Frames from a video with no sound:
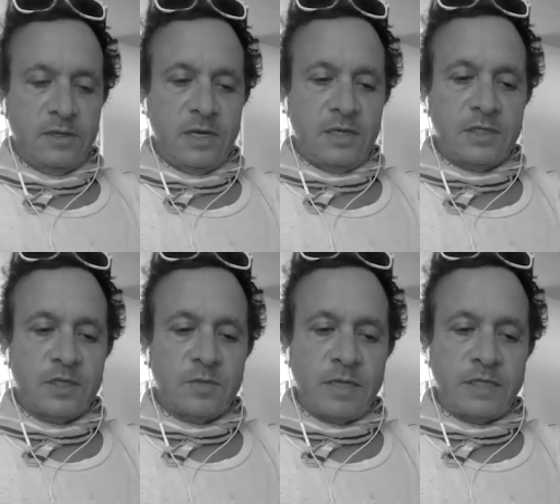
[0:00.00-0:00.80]
And
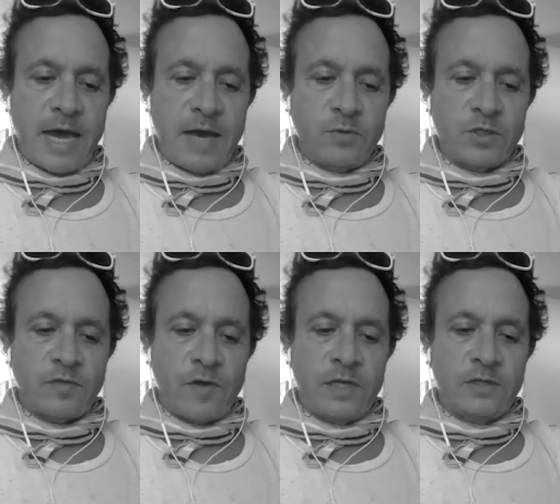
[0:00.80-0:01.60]
since my dad was
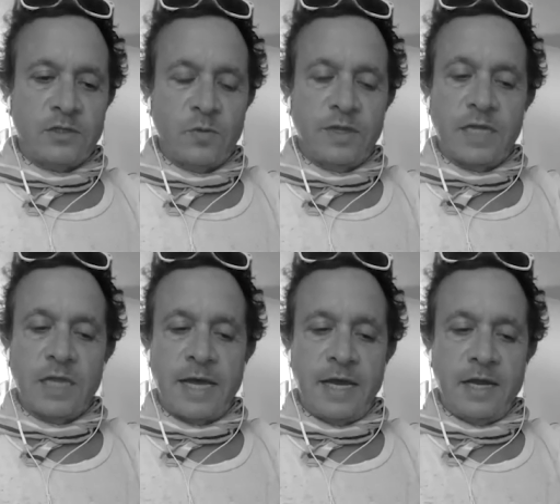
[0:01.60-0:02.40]
friends with the
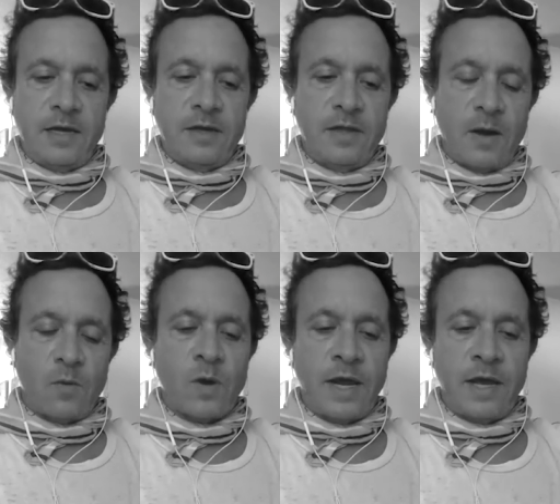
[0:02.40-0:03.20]
lady that
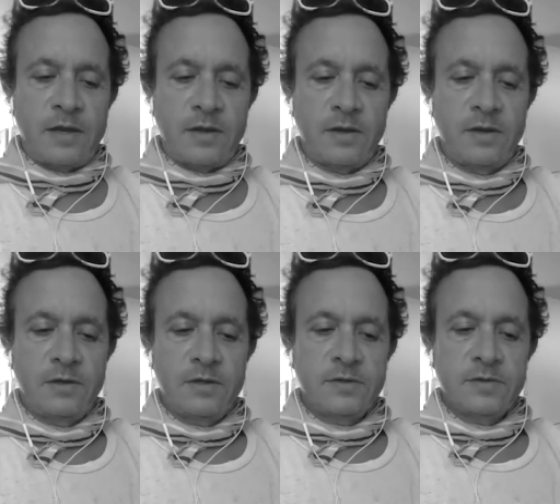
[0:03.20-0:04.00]
ran
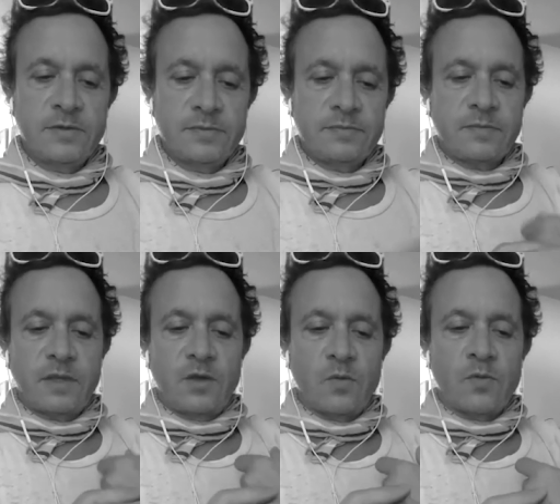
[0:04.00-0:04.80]

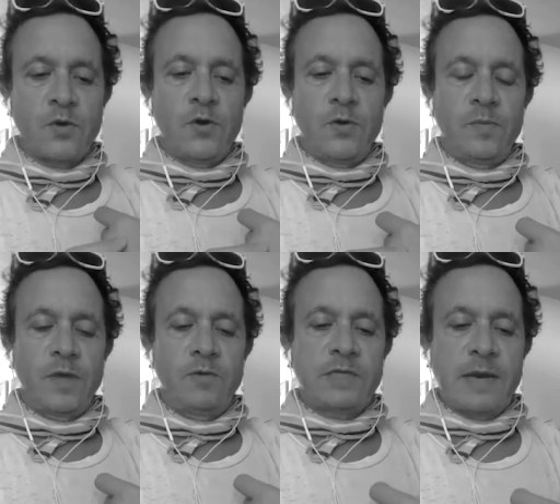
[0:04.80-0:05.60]
the room,
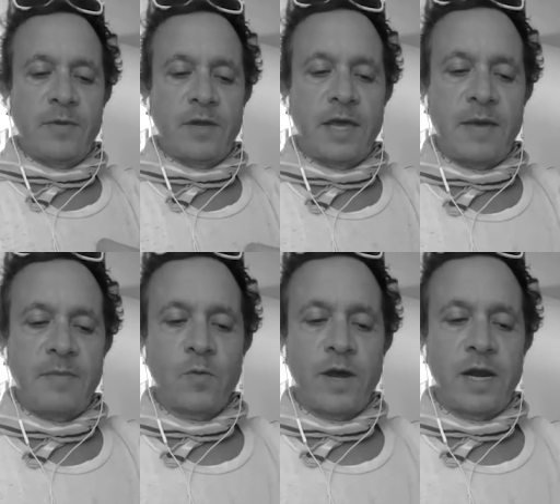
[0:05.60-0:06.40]
he was able to get
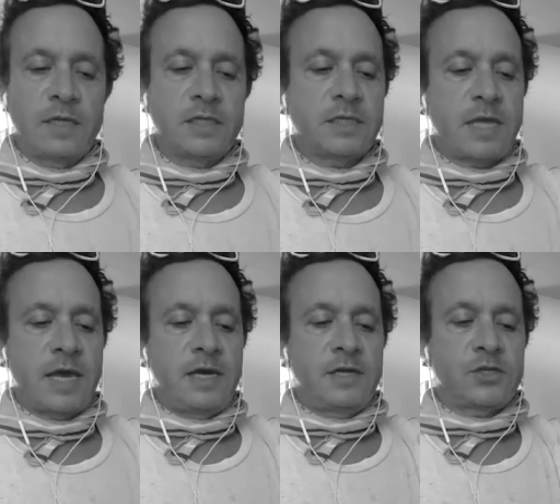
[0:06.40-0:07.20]
me right on
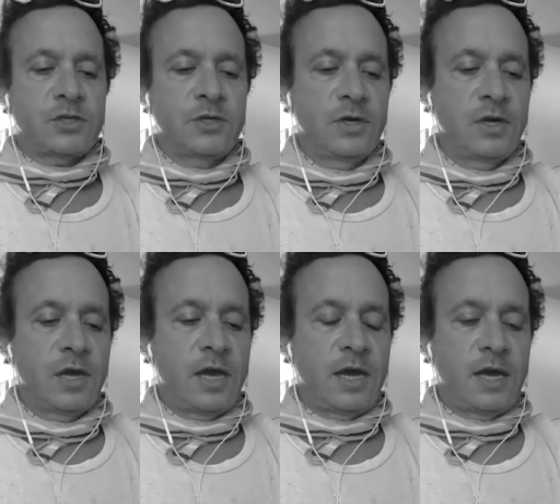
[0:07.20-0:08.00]
stage.
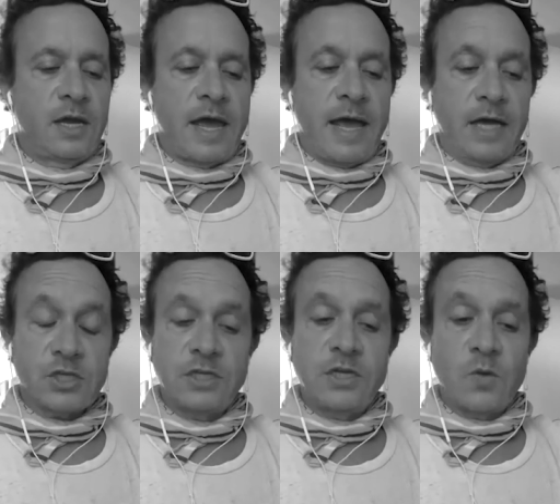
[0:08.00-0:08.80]
And I
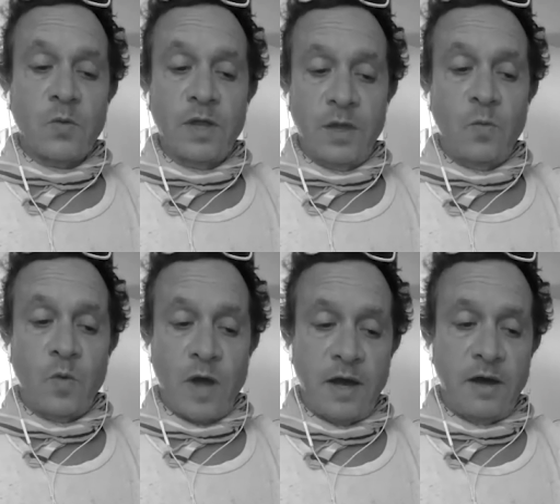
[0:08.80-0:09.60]
actually did really
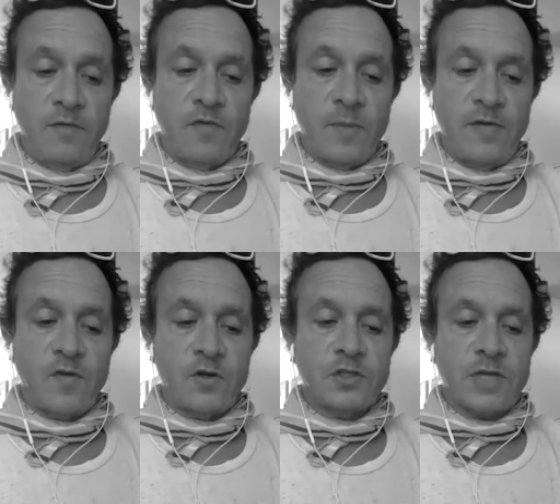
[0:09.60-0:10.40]
well for my
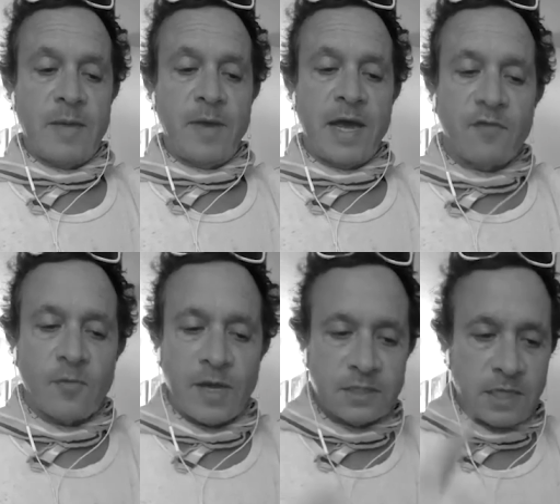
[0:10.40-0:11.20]
first time ever
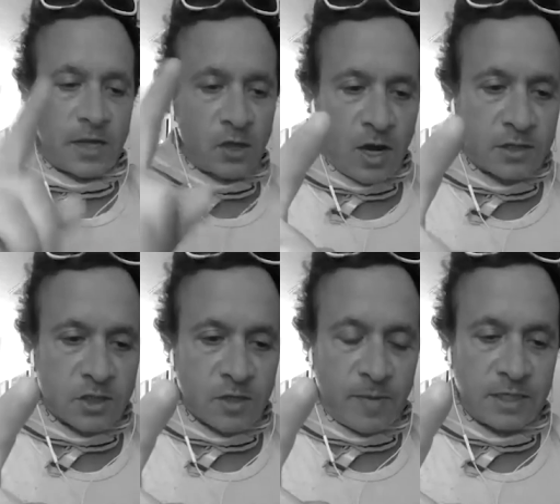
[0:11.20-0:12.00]
because I thought
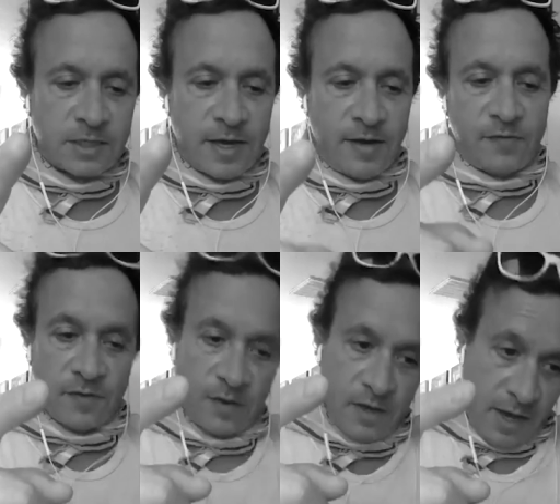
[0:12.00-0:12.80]
to myself,
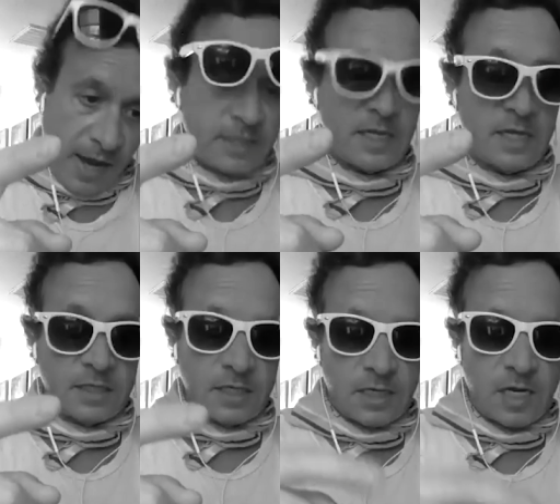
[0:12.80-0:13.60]
I said,
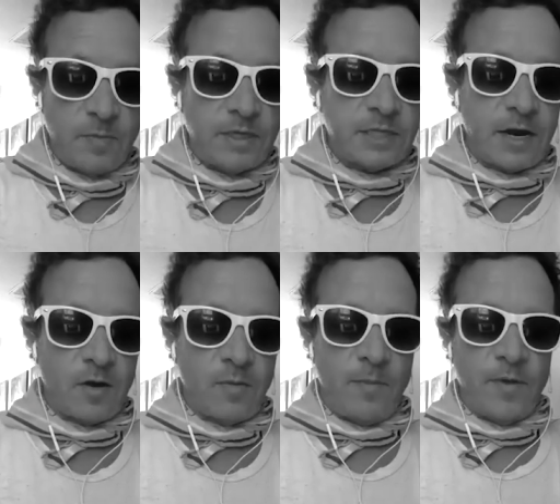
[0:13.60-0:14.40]
this is going to be
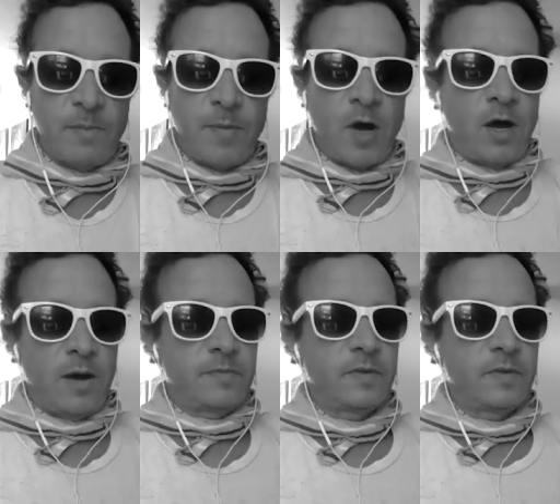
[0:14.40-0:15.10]
terrible. I'm going to bomb.